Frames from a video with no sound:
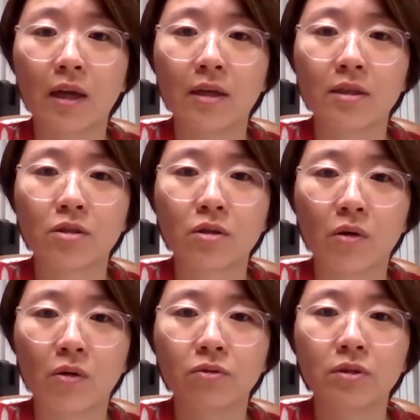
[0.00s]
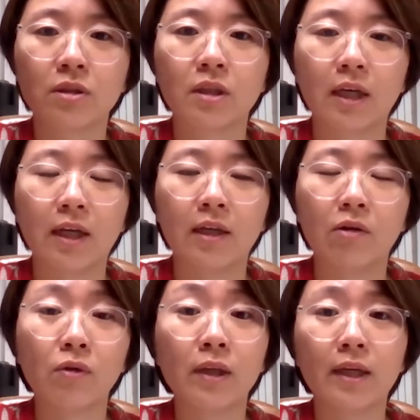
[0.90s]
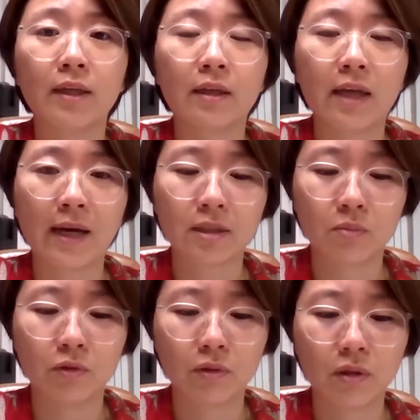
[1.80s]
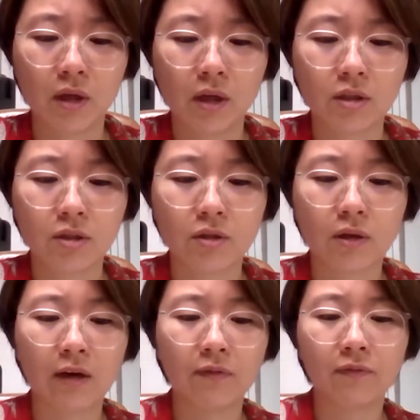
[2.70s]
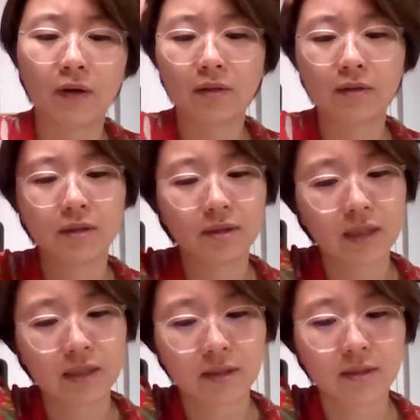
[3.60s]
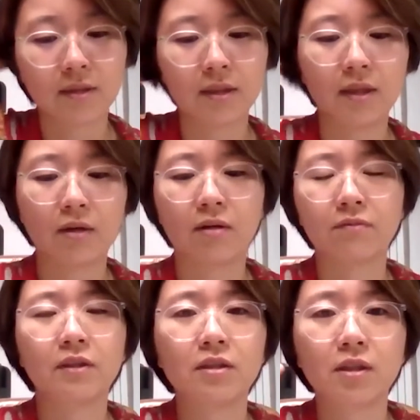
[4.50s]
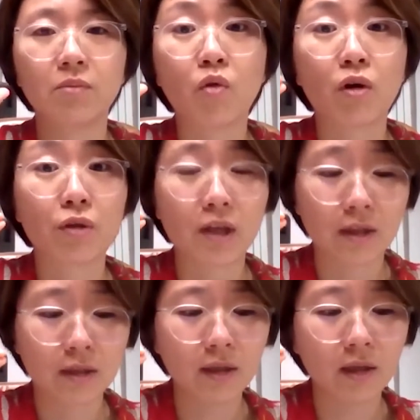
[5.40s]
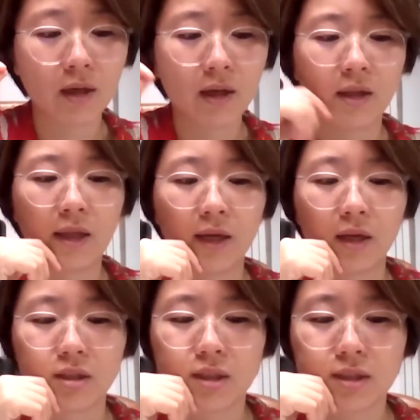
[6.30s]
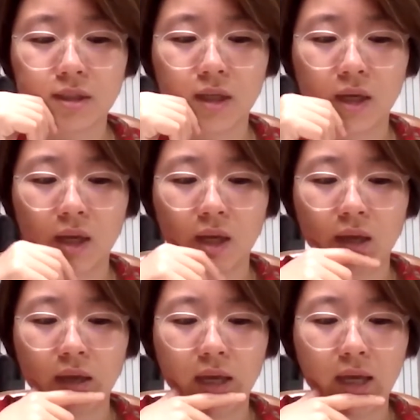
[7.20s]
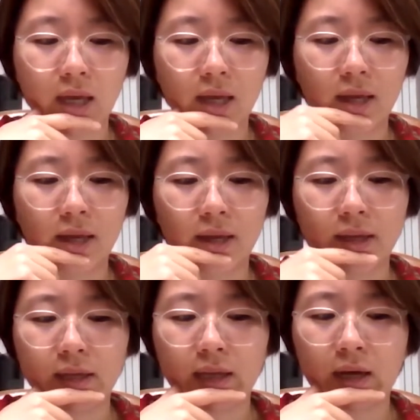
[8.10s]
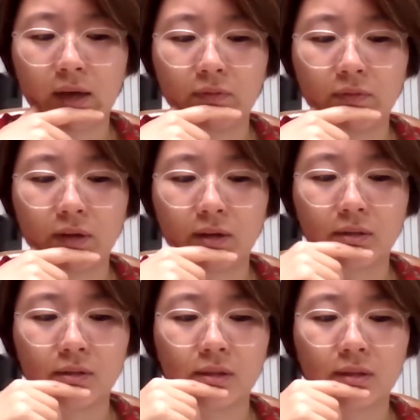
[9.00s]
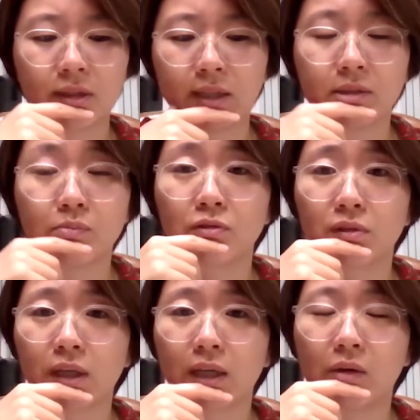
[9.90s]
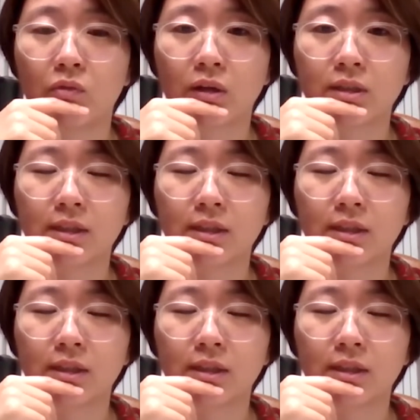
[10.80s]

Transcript: is taught only in textbook. So I felt this necessity of teaching more authentic languages. And I felt the textbook were